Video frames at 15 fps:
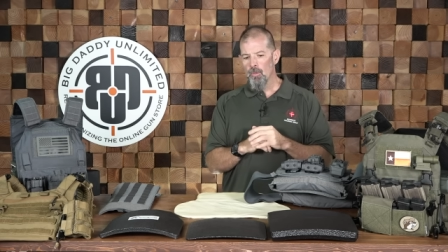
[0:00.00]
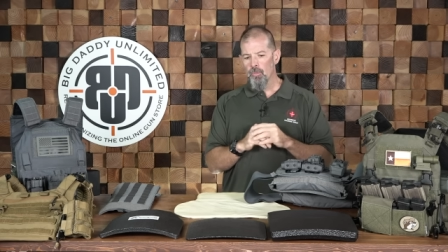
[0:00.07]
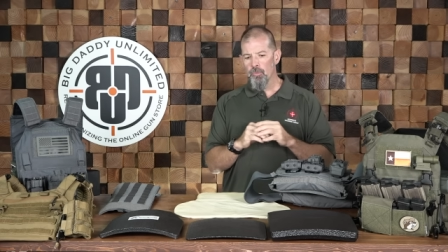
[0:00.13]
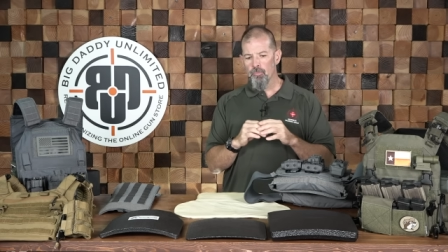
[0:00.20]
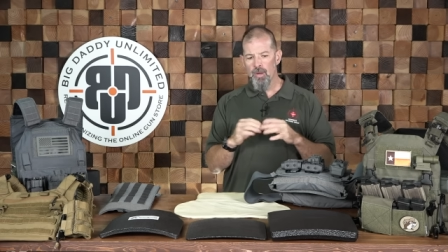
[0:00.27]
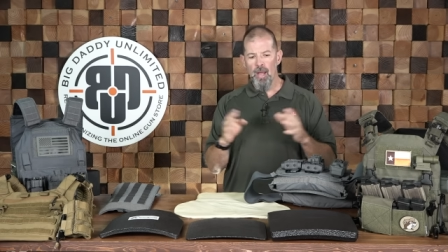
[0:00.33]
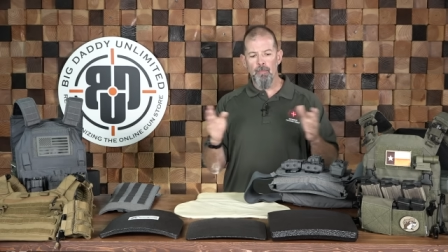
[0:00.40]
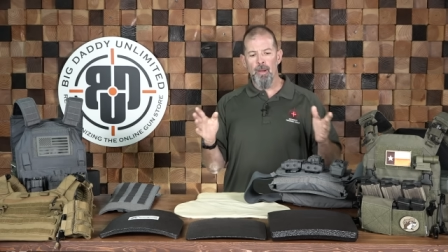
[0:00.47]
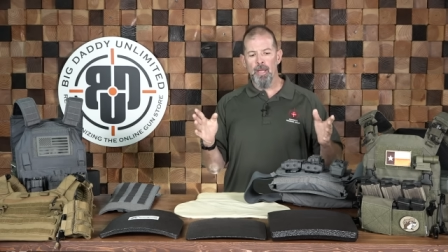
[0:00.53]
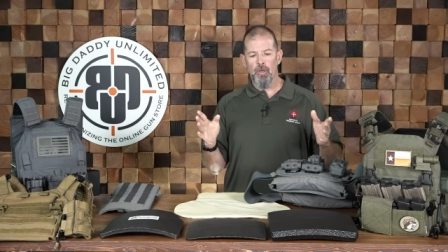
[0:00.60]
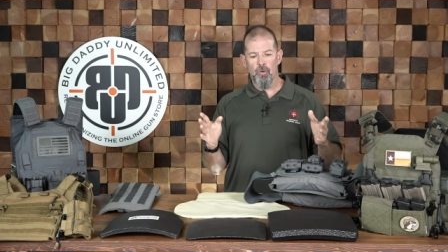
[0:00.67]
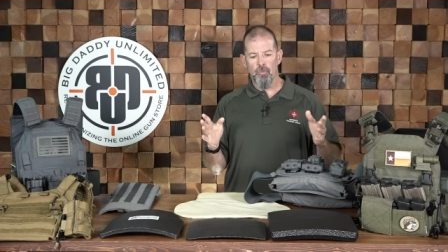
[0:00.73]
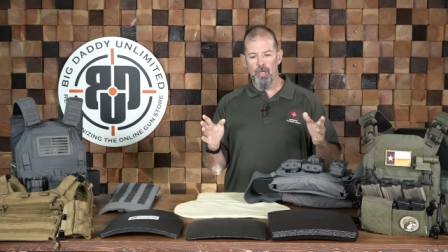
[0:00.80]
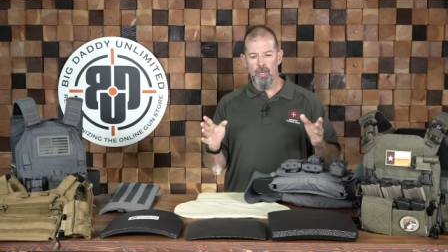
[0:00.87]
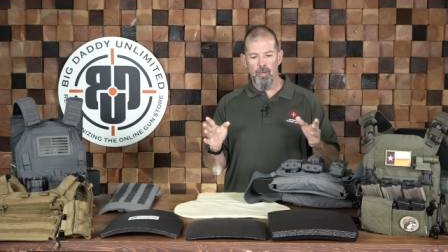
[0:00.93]
throughout my
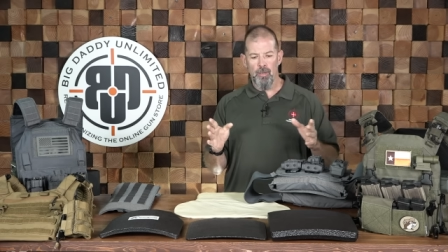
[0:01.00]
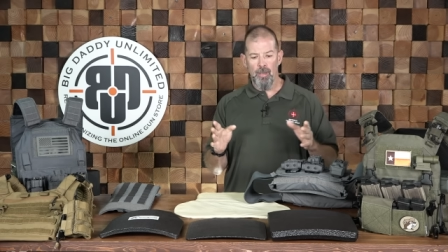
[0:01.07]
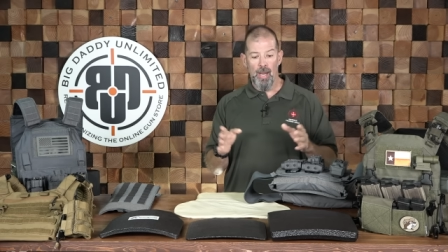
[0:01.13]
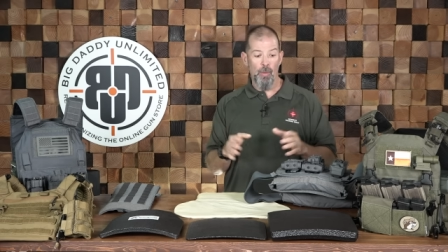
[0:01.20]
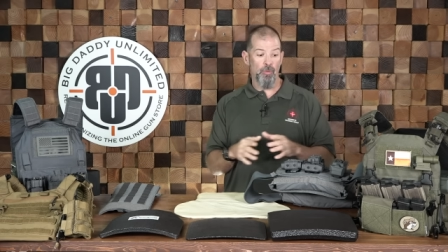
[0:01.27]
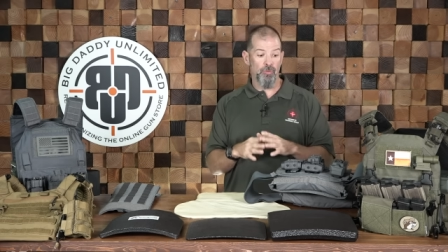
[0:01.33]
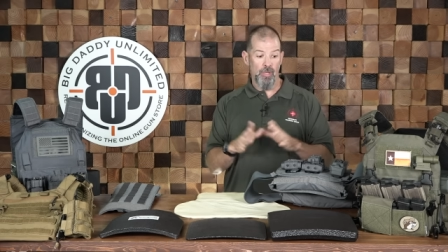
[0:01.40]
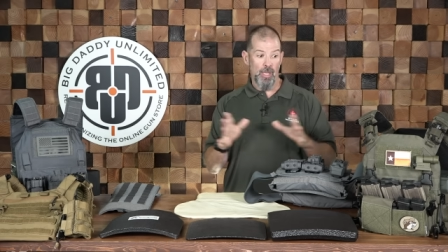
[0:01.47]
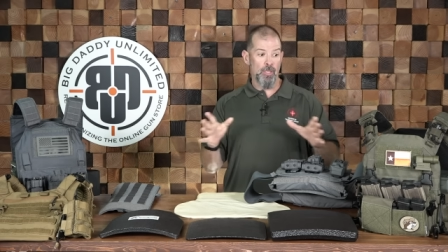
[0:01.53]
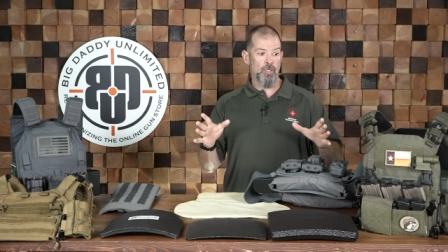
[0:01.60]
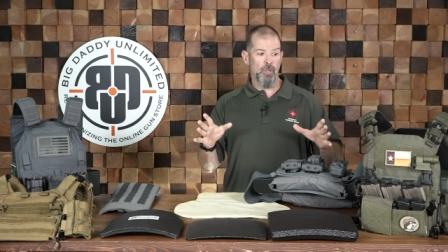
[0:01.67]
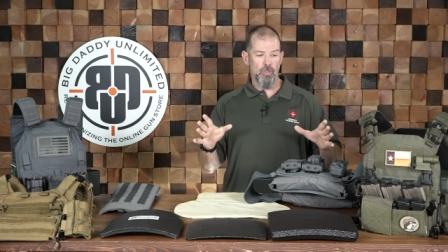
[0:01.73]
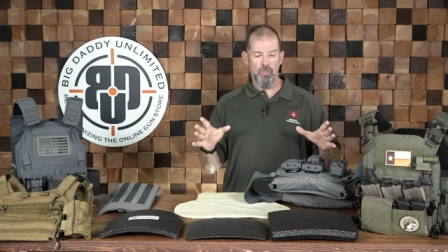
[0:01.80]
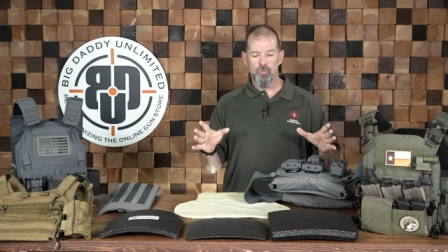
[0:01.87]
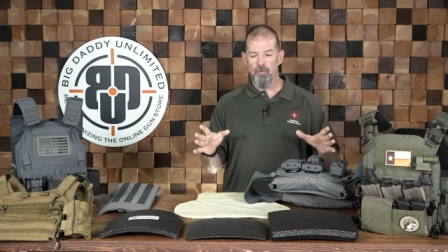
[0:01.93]
career, I was an end
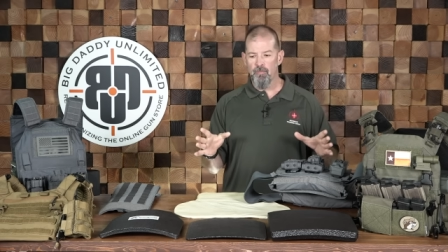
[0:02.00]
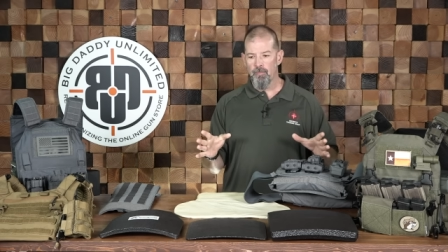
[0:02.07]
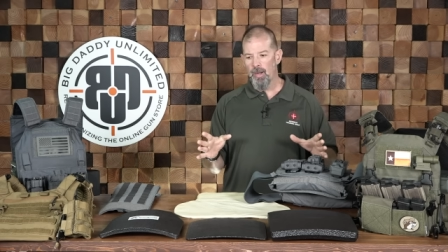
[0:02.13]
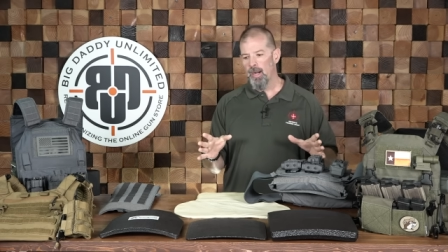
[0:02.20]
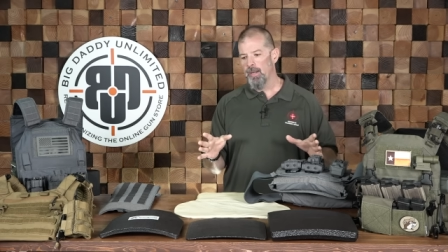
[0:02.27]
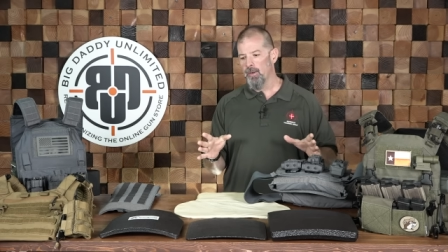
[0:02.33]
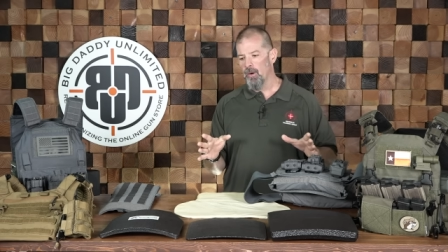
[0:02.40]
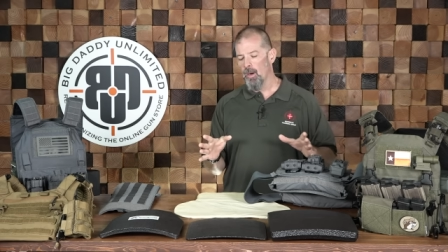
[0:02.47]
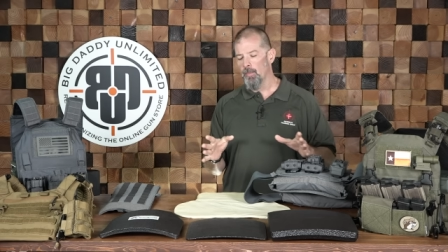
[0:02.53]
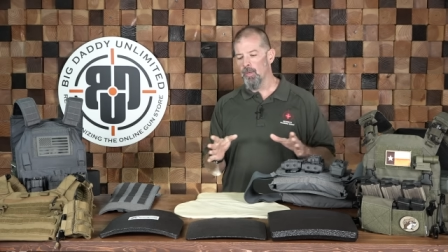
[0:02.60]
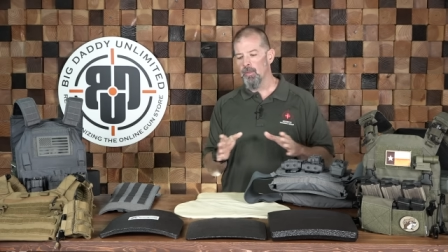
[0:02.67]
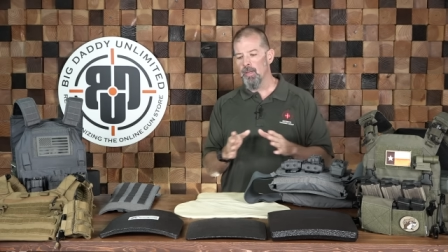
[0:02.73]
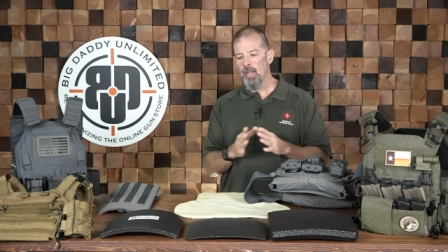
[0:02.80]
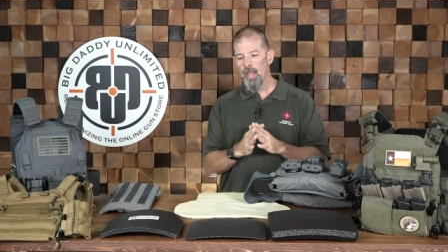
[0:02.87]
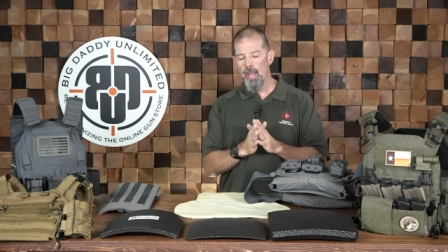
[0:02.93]
user of body
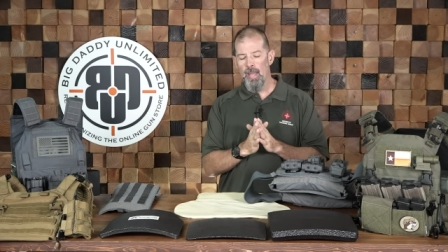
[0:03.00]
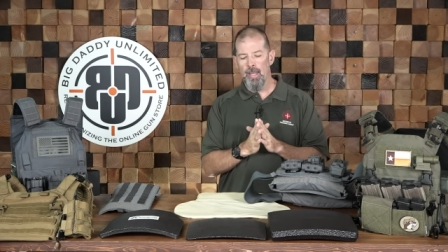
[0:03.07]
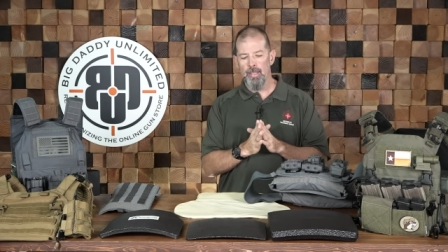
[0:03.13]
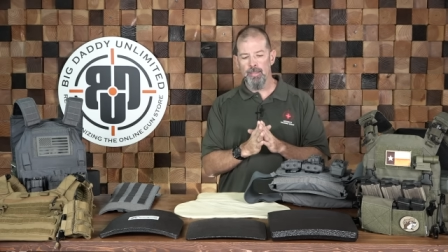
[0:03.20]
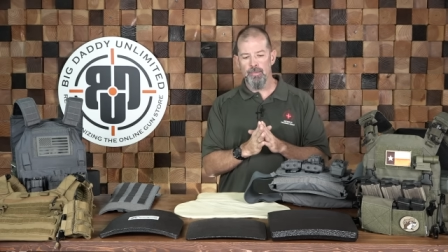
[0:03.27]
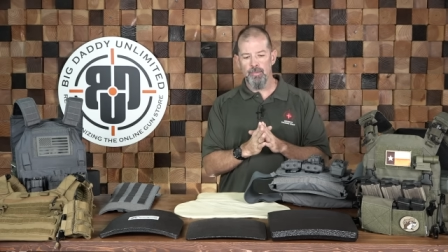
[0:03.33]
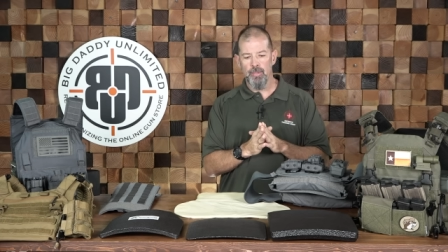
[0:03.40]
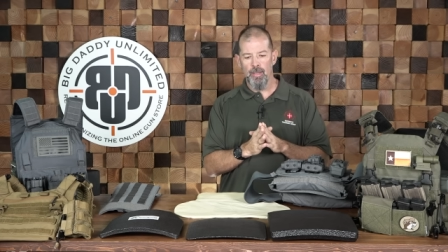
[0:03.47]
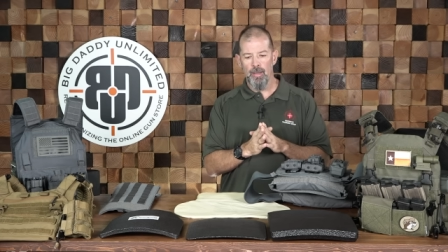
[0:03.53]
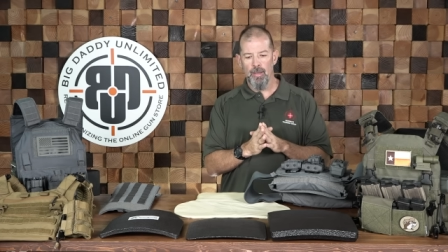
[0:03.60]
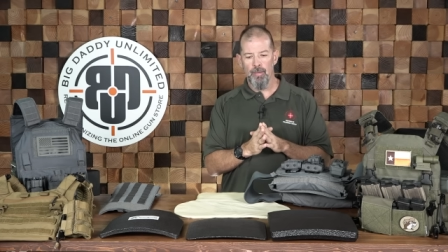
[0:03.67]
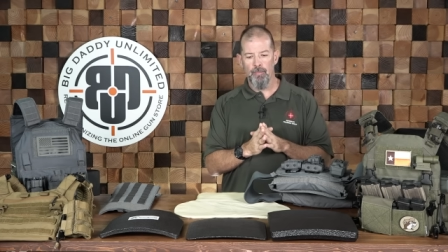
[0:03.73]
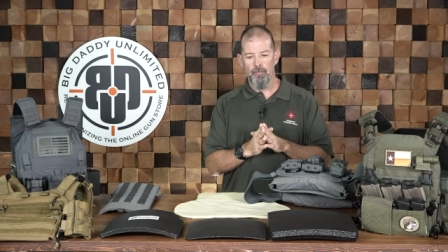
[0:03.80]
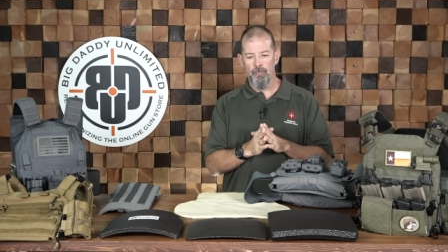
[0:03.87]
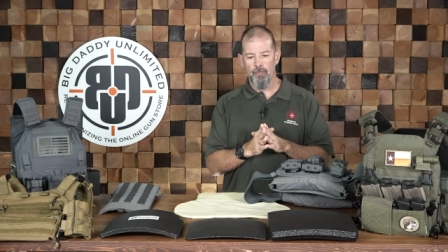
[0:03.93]
armor and
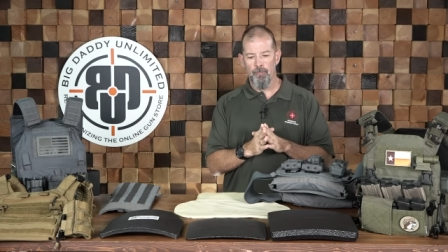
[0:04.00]
uh,